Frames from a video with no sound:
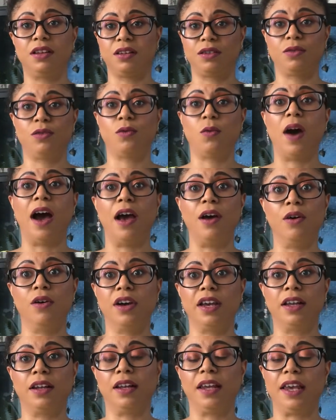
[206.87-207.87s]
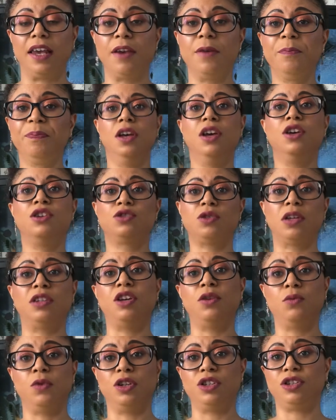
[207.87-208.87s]
quite oily. So I
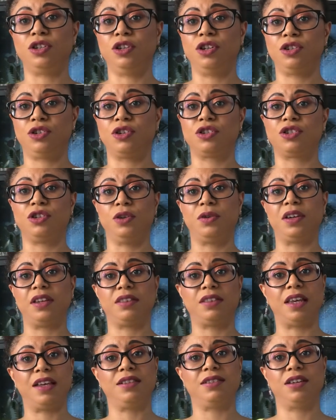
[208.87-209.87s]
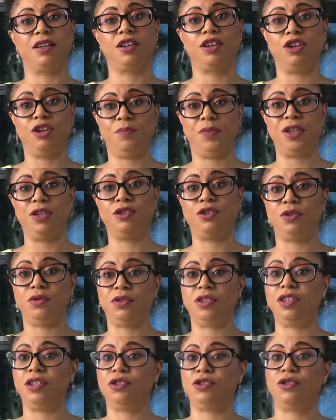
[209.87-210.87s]
don't want to just look at things that are going to be
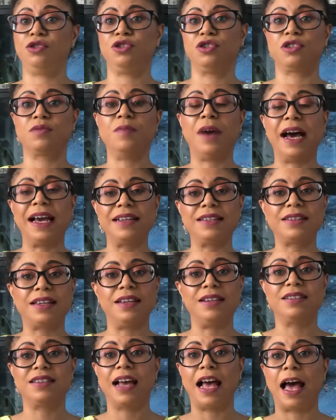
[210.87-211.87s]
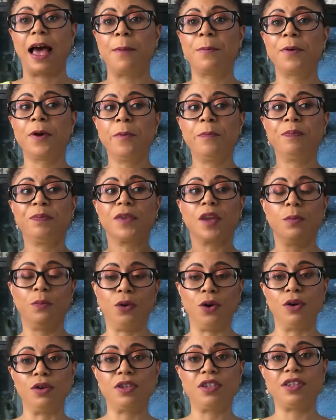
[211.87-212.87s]
suited to just my skin type.
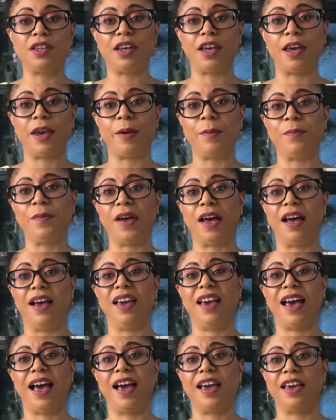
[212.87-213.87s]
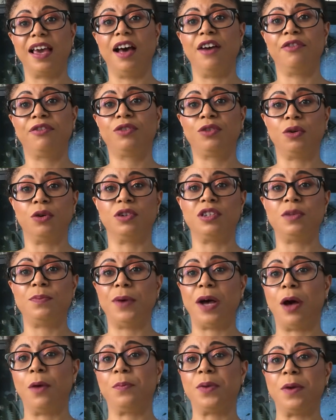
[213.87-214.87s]
But I have thought
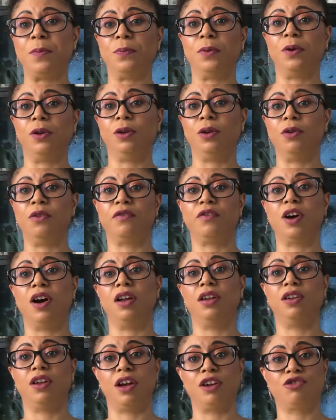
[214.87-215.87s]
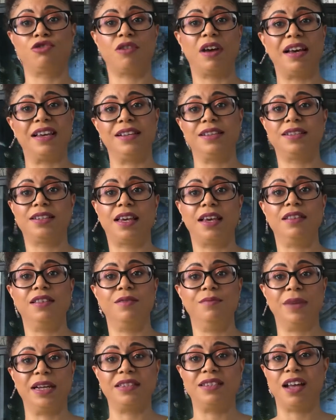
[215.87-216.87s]
about people who've got a lot drier skin than
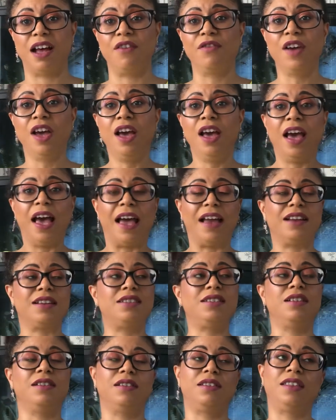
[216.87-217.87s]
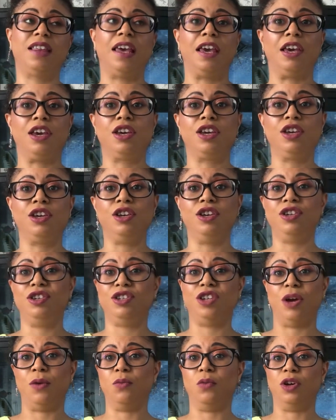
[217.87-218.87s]
myself. And I still think you
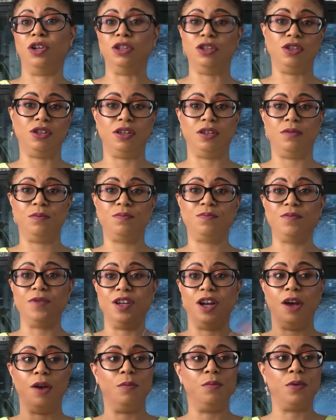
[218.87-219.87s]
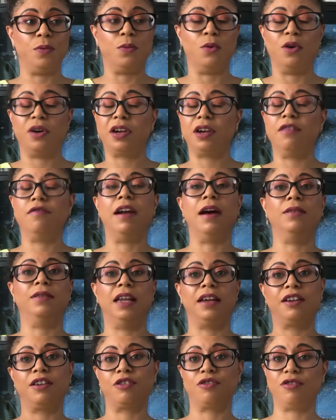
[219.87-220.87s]
don't want to, be walking around
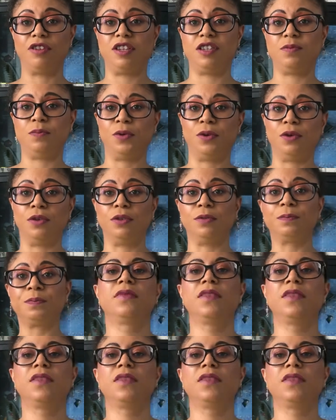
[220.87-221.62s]
like a grease ball.